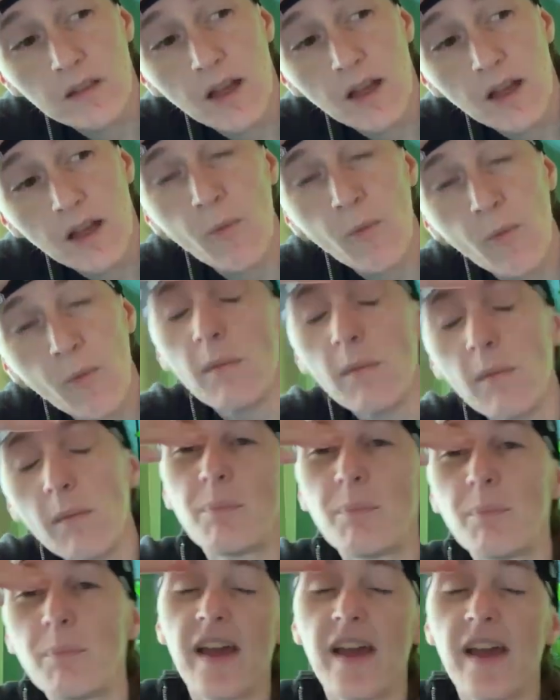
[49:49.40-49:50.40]
I want my
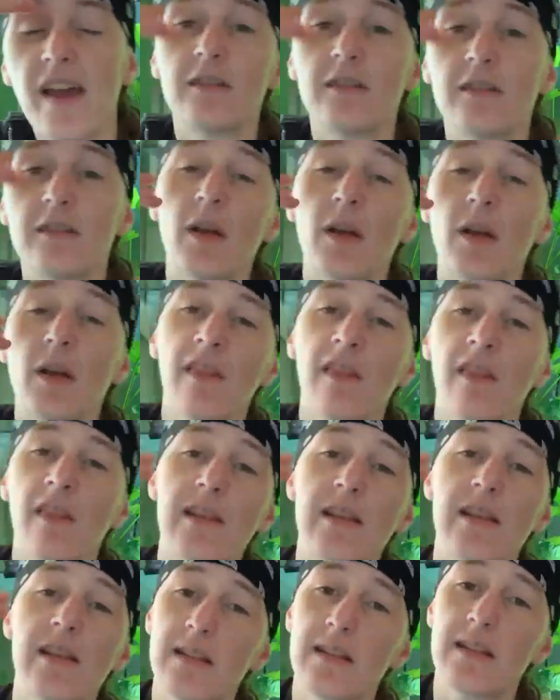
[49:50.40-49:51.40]
pets to at
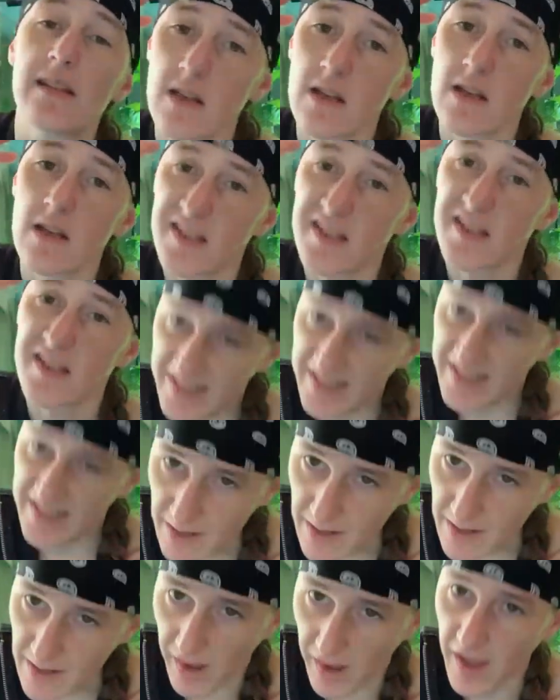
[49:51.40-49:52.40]
least
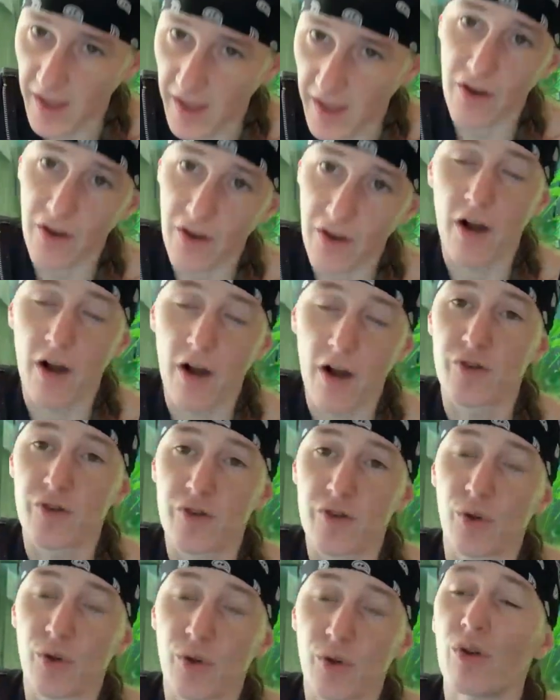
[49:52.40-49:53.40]
seem like they're
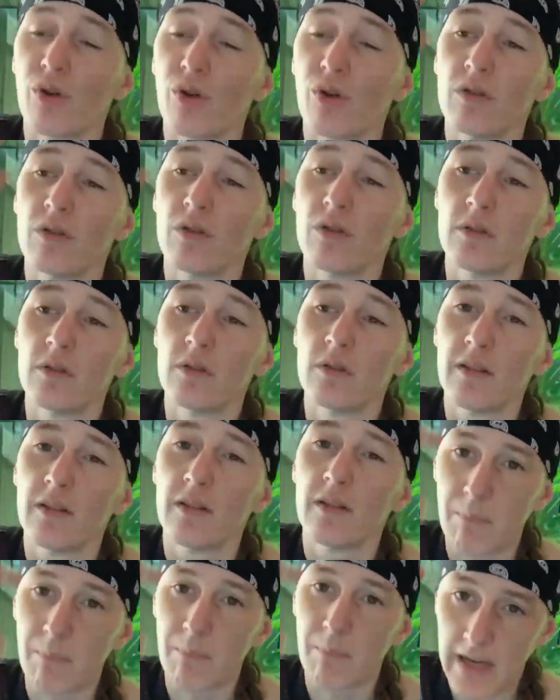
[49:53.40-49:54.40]
comfortable
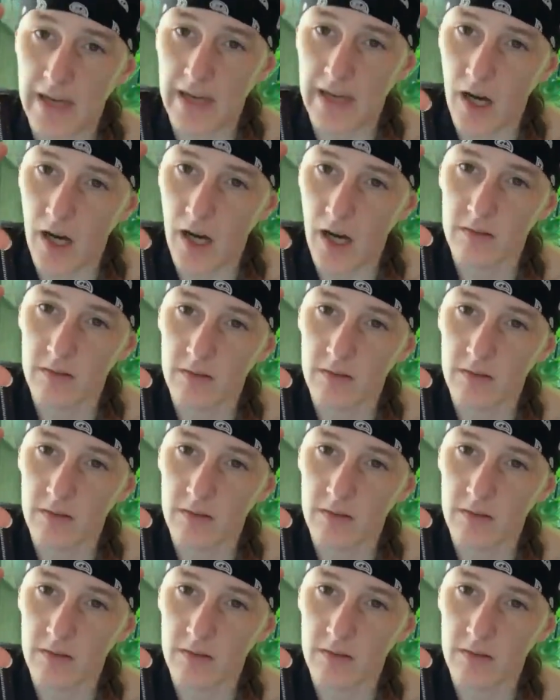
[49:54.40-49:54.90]
in my care.